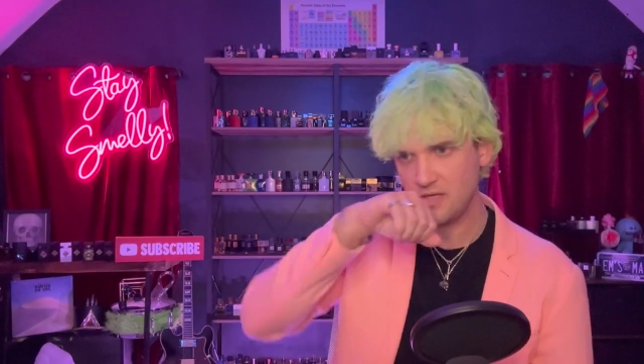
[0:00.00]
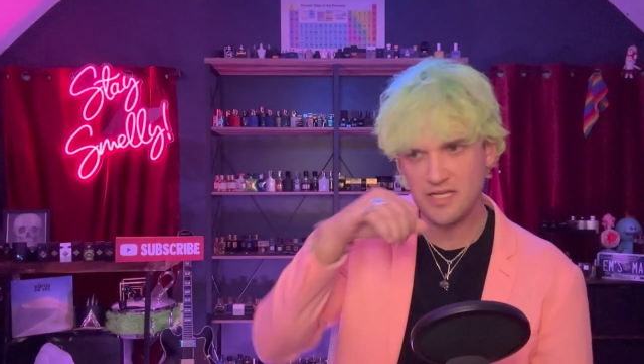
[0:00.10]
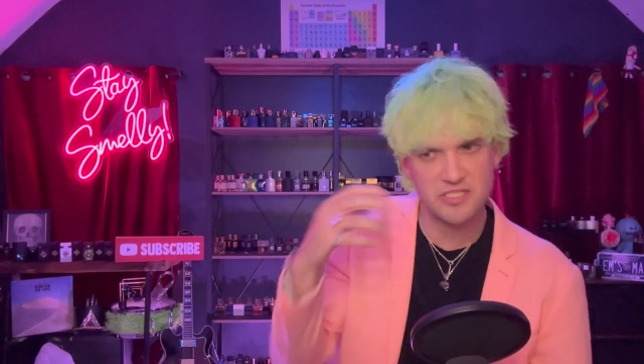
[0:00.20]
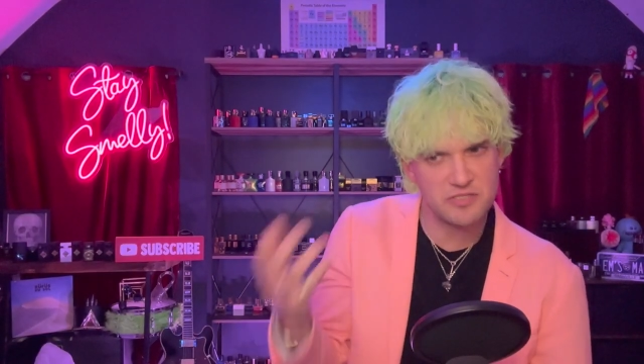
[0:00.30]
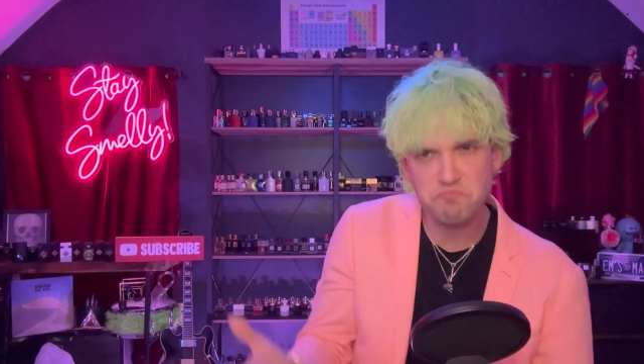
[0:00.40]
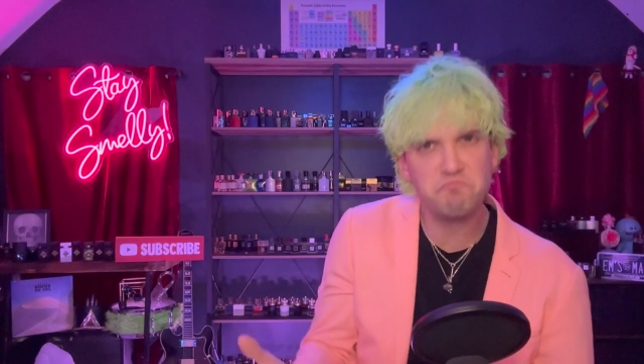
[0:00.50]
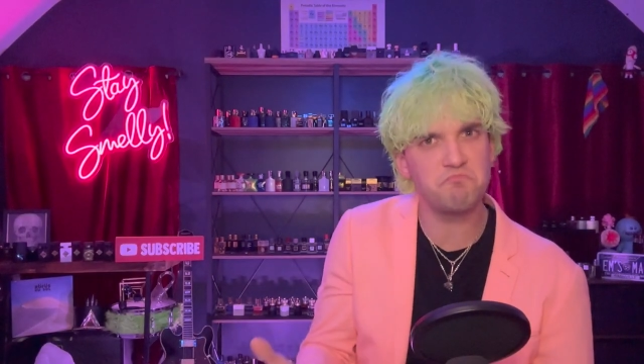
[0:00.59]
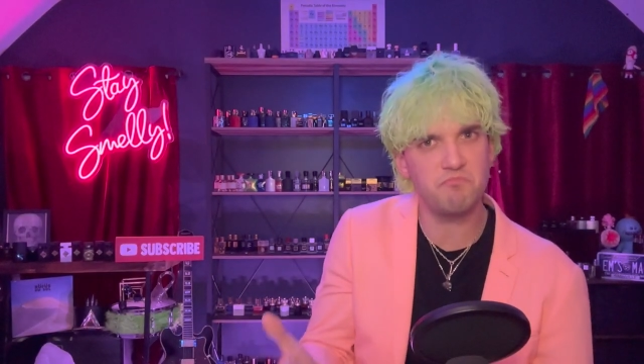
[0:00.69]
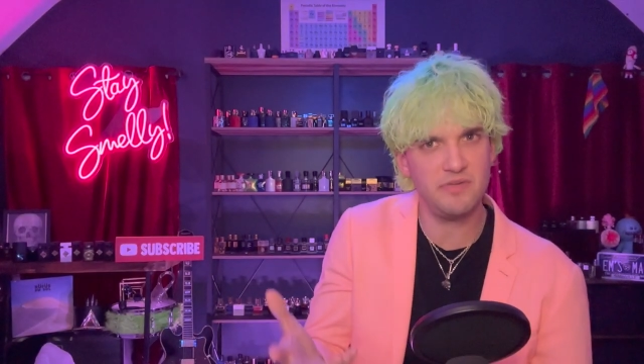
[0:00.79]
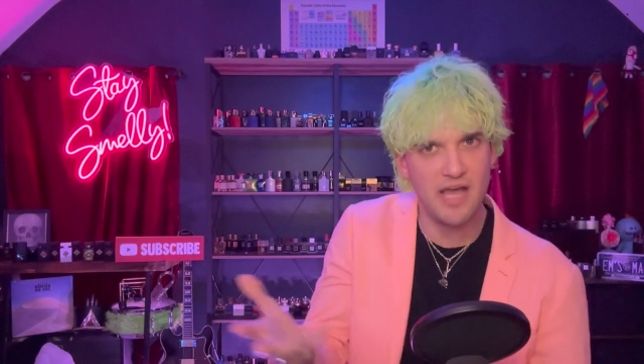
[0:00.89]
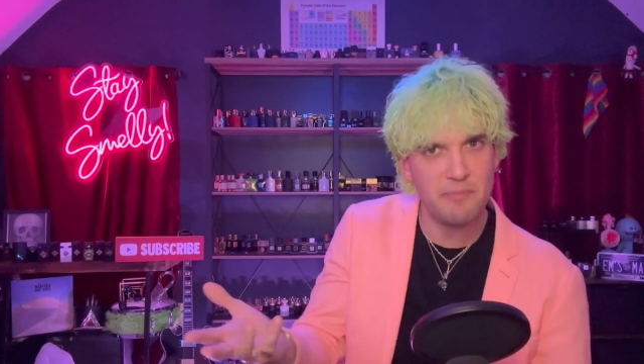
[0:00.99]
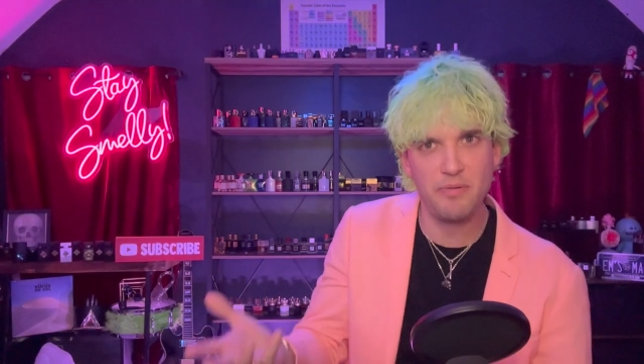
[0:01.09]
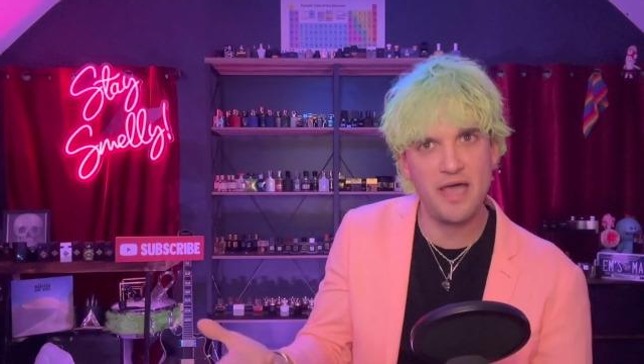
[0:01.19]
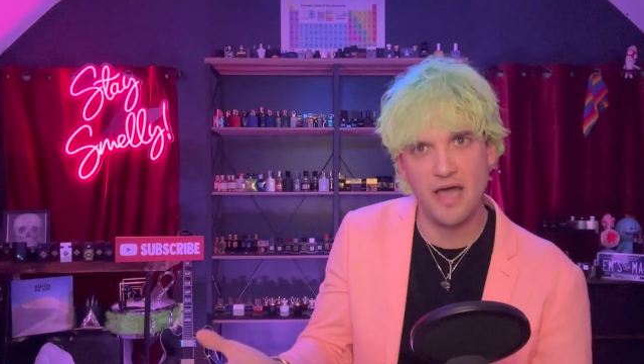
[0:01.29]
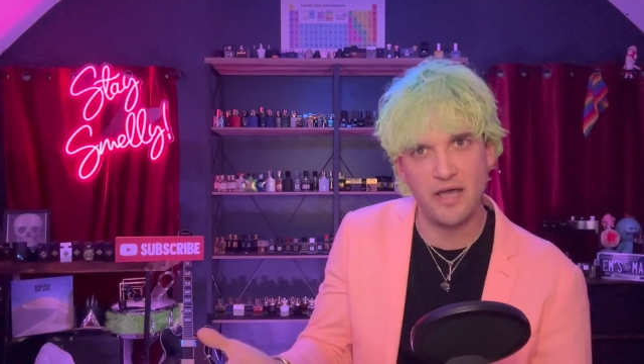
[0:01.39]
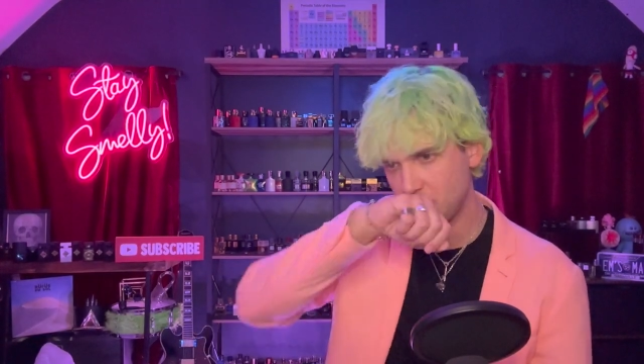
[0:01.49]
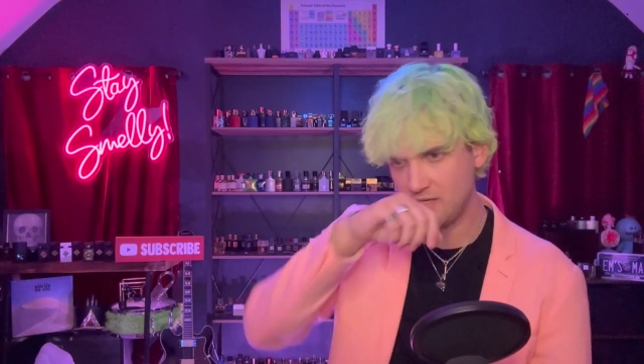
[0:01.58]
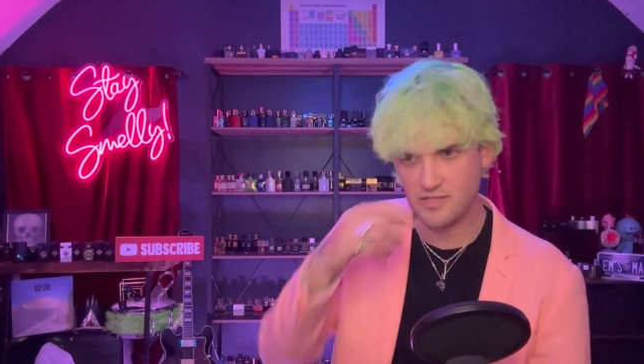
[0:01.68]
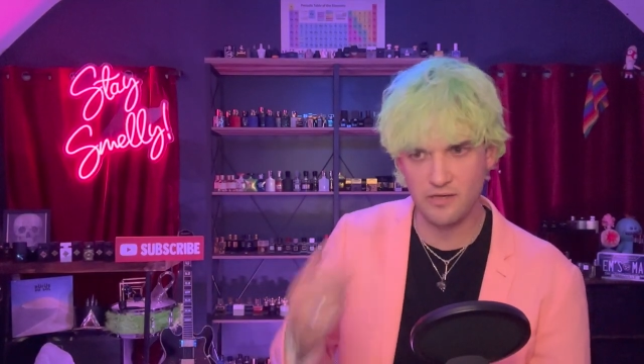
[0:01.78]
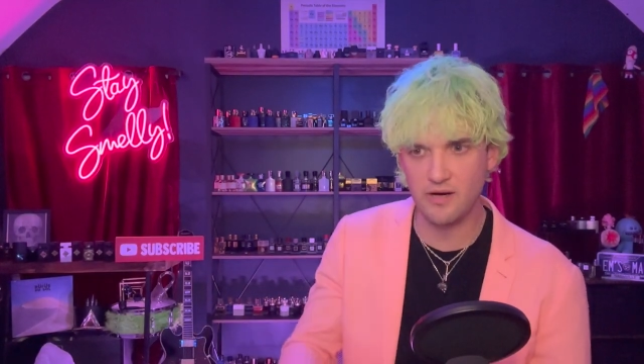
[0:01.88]
It's not bad.
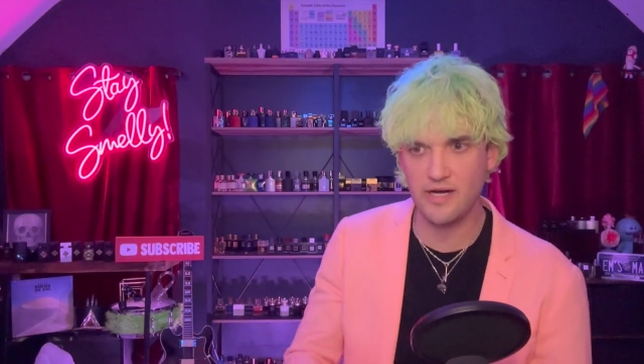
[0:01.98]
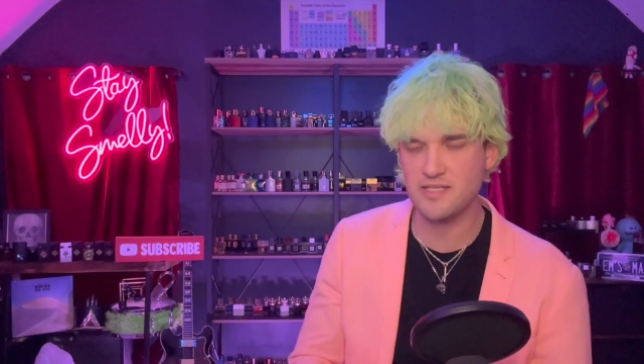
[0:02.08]
It's all right.